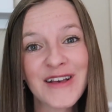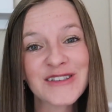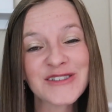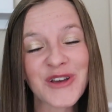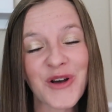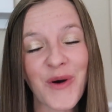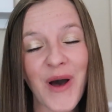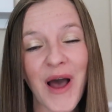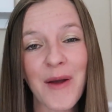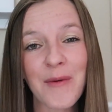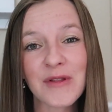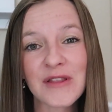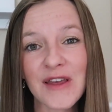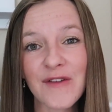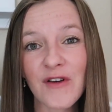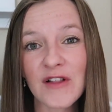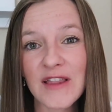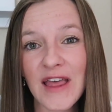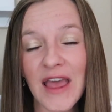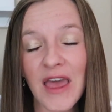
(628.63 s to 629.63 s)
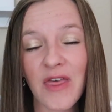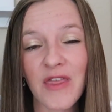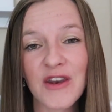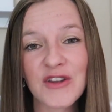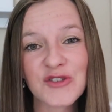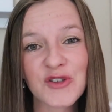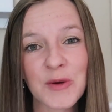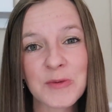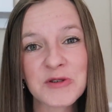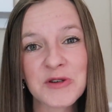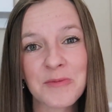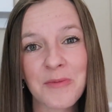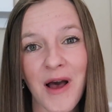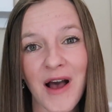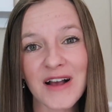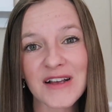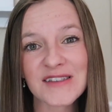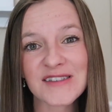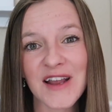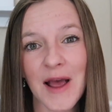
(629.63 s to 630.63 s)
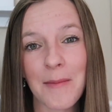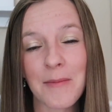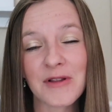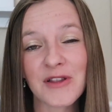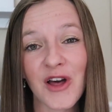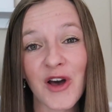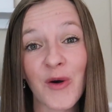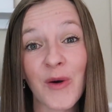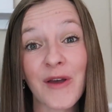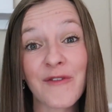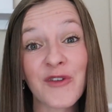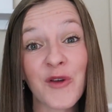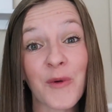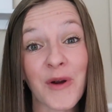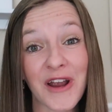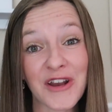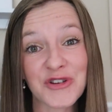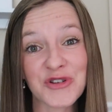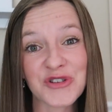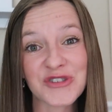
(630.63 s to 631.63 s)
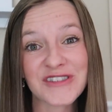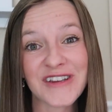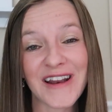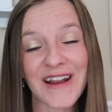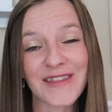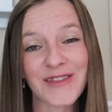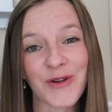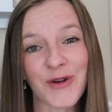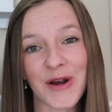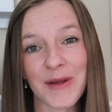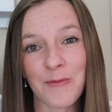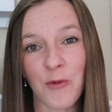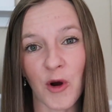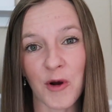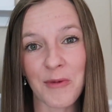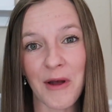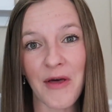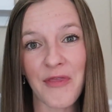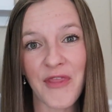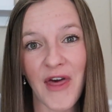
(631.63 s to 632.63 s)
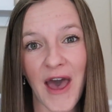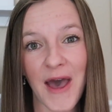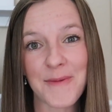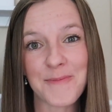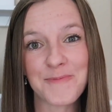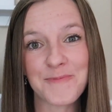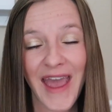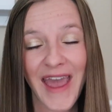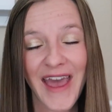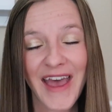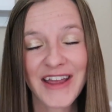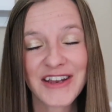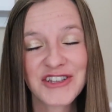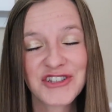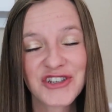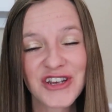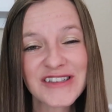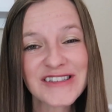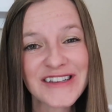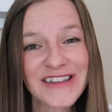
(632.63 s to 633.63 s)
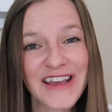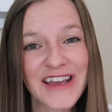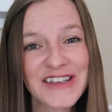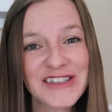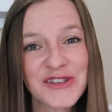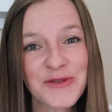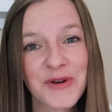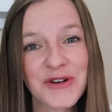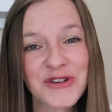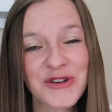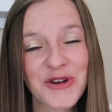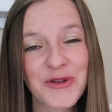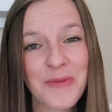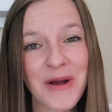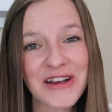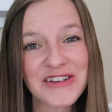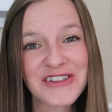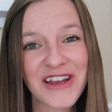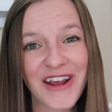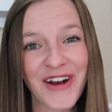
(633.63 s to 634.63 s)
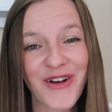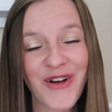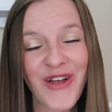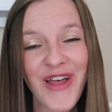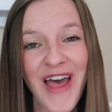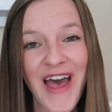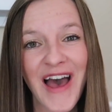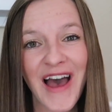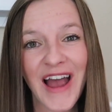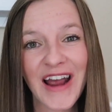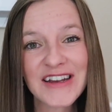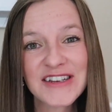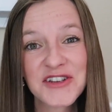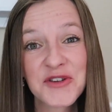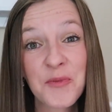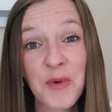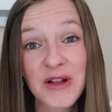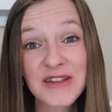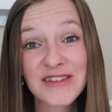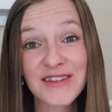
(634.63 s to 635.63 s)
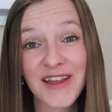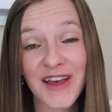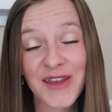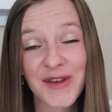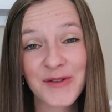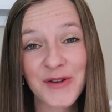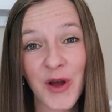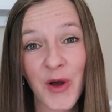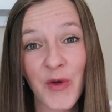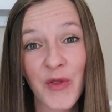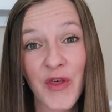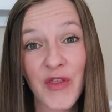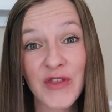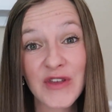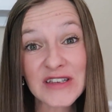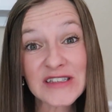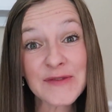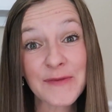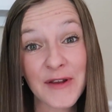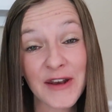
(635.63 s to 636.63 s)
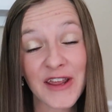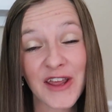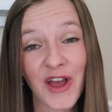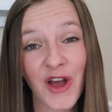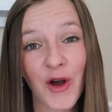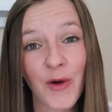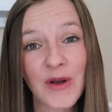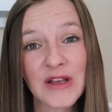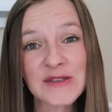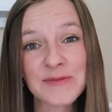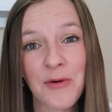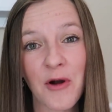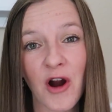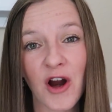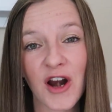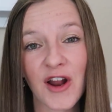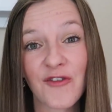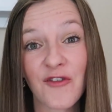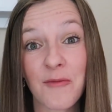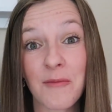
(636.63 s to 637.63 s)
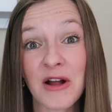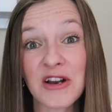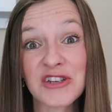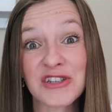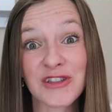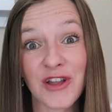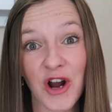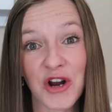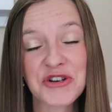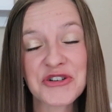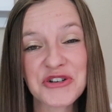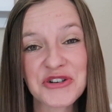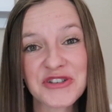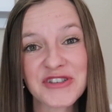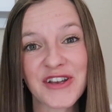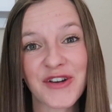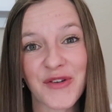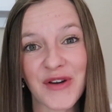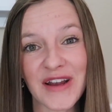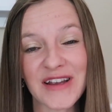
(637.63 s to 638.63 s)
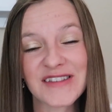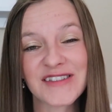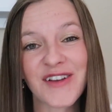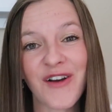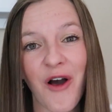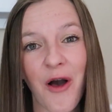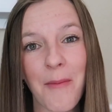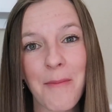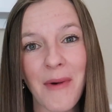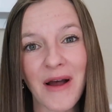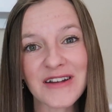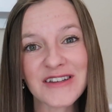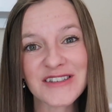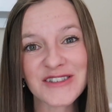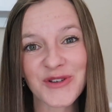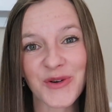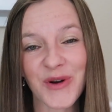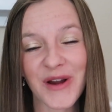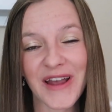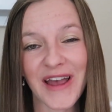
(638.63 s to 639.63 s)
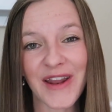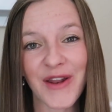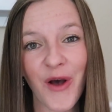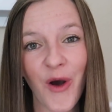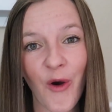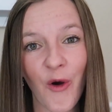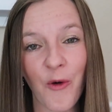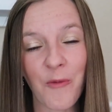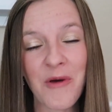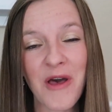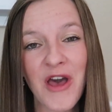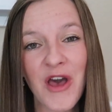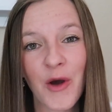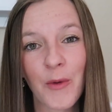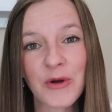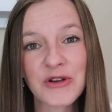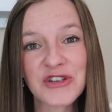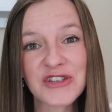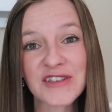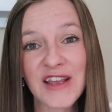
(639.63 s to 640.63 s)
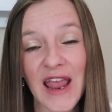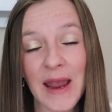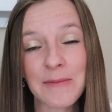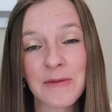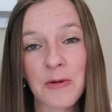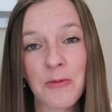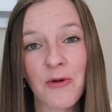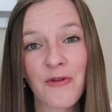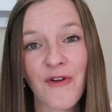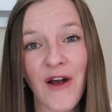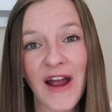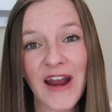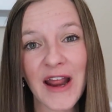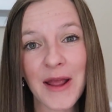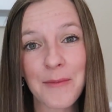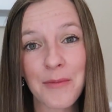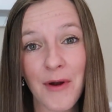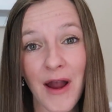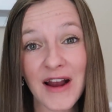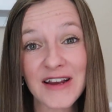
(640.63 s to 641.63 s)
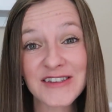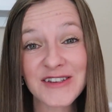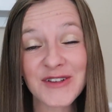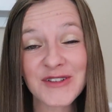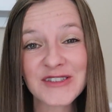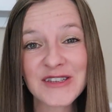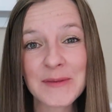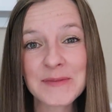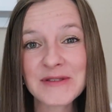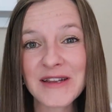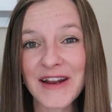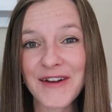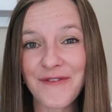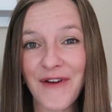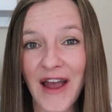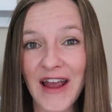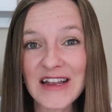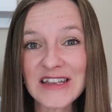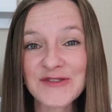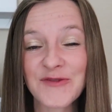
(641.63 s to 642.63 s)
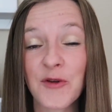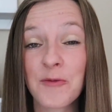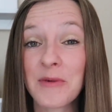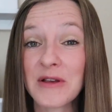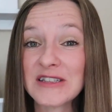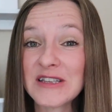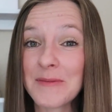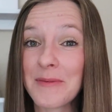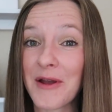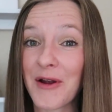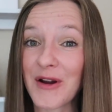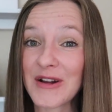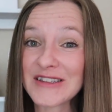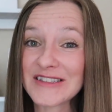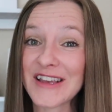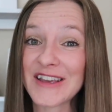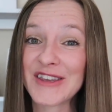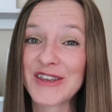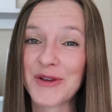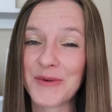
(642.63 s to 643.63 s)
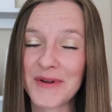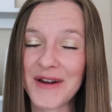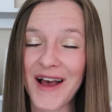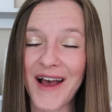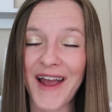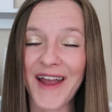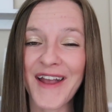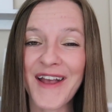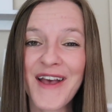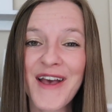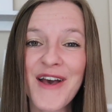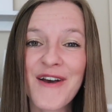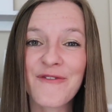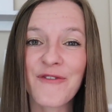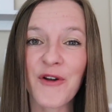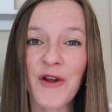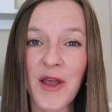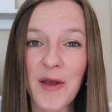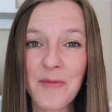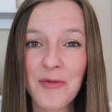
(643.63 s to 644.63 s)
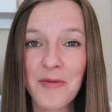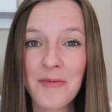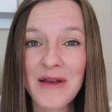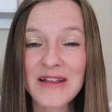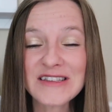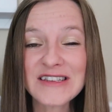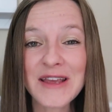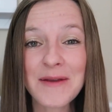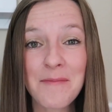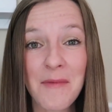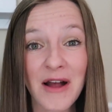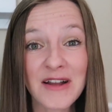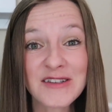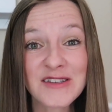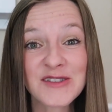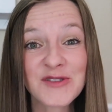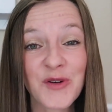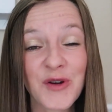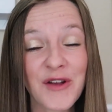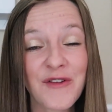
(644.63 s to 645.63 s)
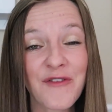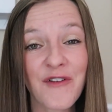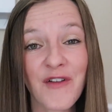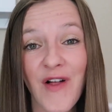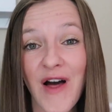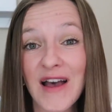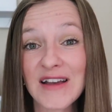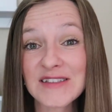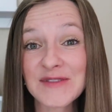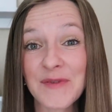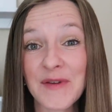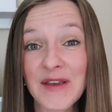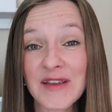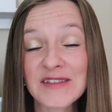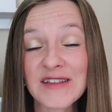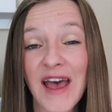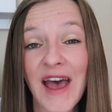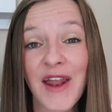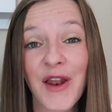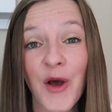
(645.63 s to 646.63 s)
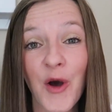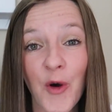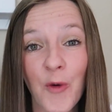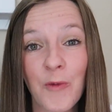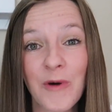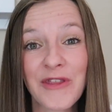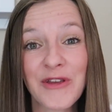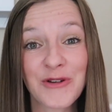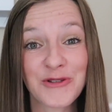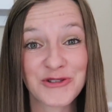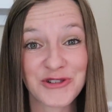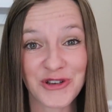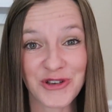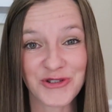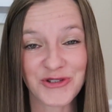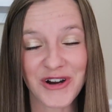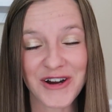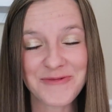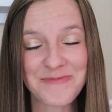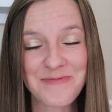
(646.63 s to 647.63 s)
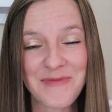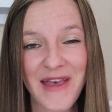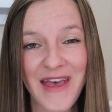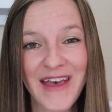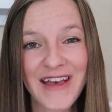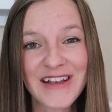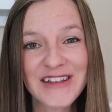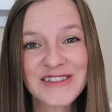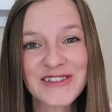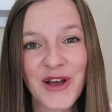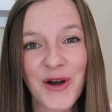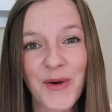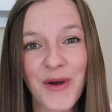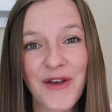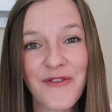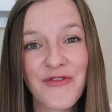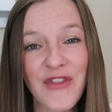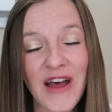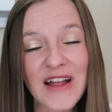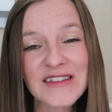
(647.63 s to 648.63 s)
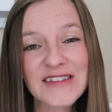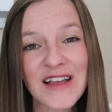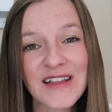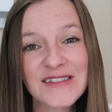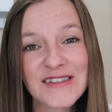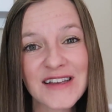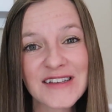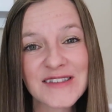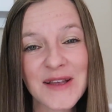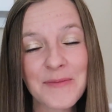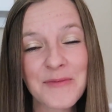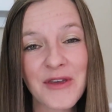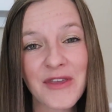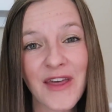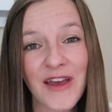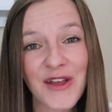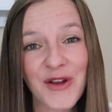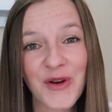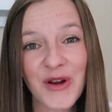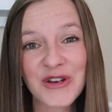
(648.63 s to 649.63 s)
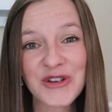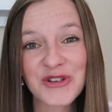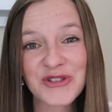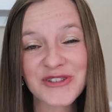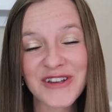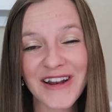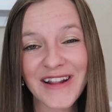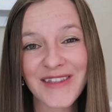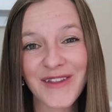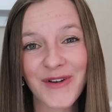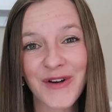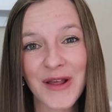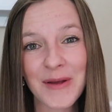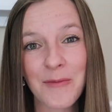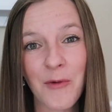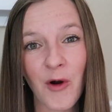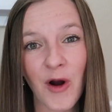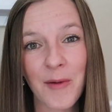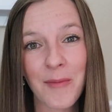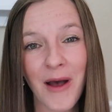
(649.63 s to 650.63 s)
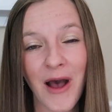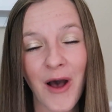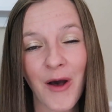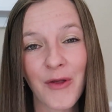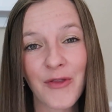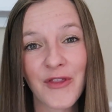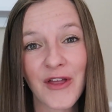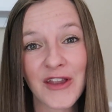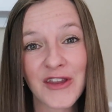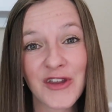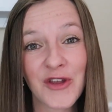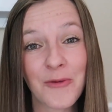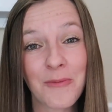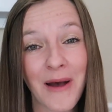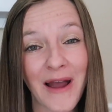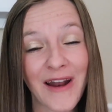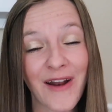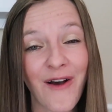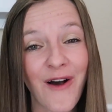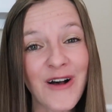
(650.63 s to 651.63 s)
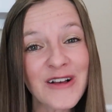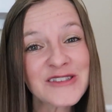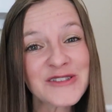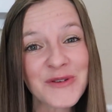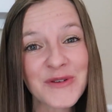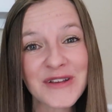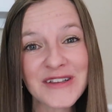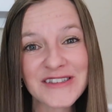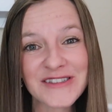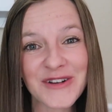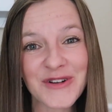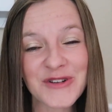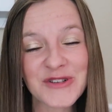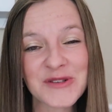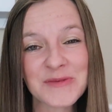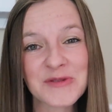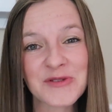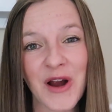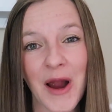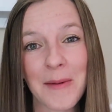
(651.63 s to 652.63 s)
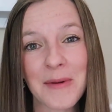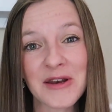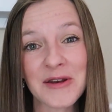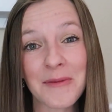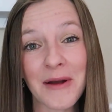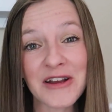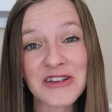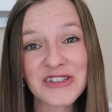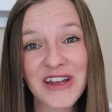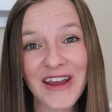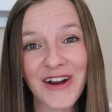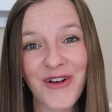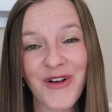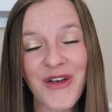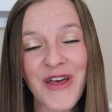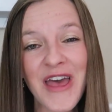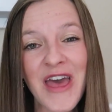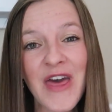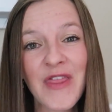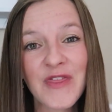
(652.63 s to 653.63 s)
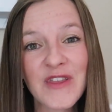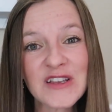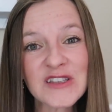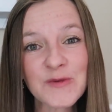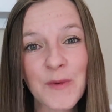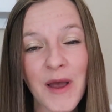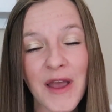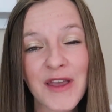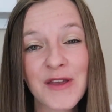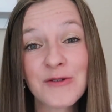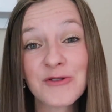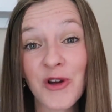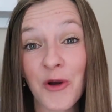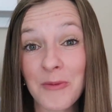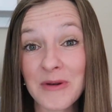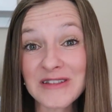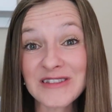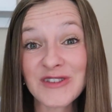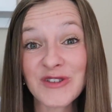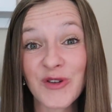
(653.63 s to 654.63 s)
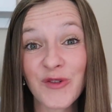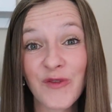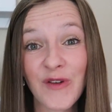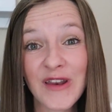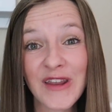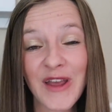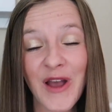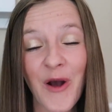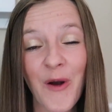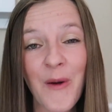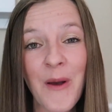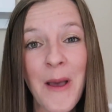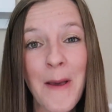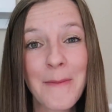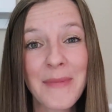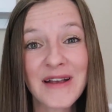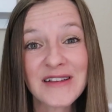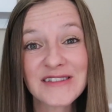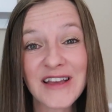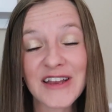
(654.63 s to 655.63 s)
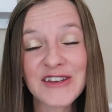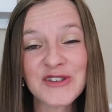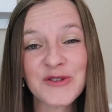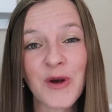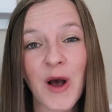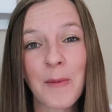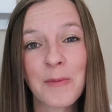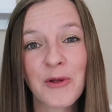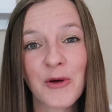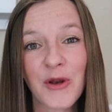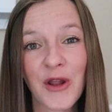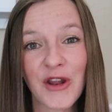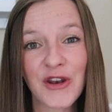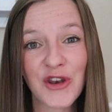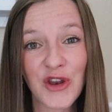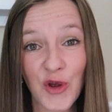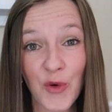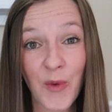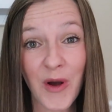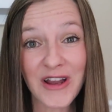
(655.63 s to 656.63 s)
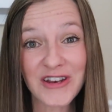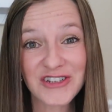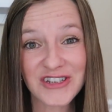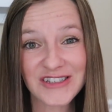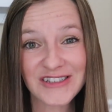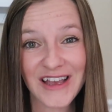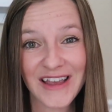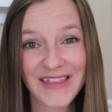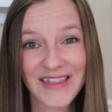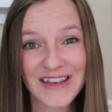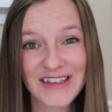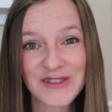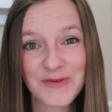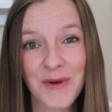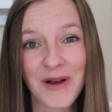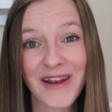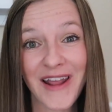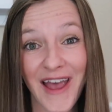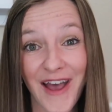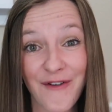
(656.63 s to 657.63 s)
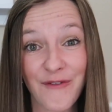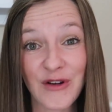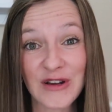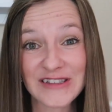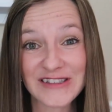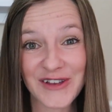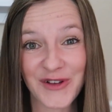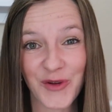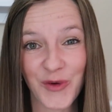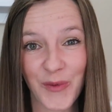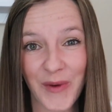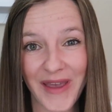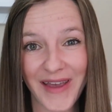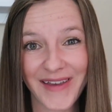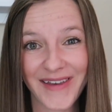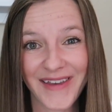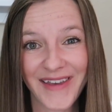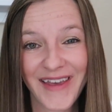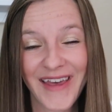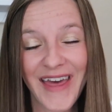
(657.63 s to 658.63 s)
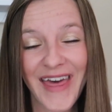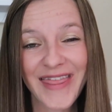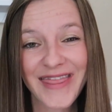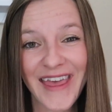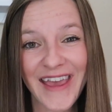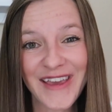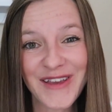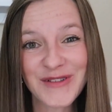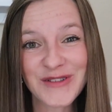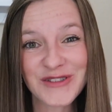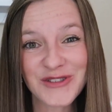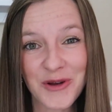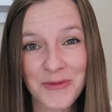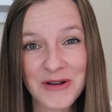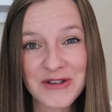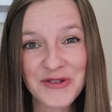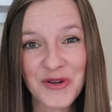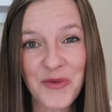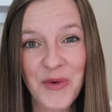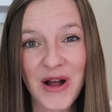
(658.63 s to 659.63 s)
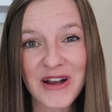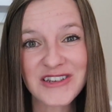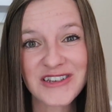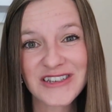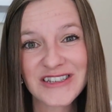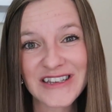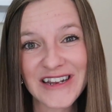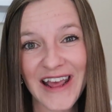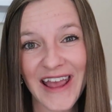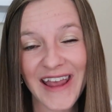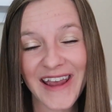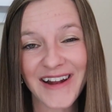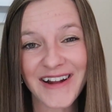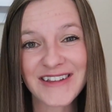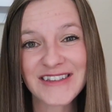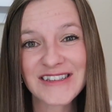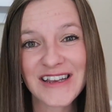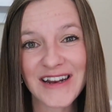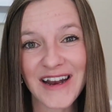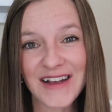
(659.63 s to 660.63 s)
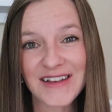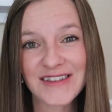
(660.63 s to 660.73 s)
So I will leave a link in the description box down below if you are interested in learning more about that. And just in case you are new to my channel, I did want to let you know that this video is part of a much larger series called Montessori at Home, which is aimed at providing practical tips and advice for busy parents like you and I for implementing Montessori philosophies at home with your children. So if that sounds like something that you're interested in learning more about, then you might also consider subscribing to my channel. This way you don't miss a new video because I do upload a new one just like this one every single week. Thank you so much for watching today and I'll see you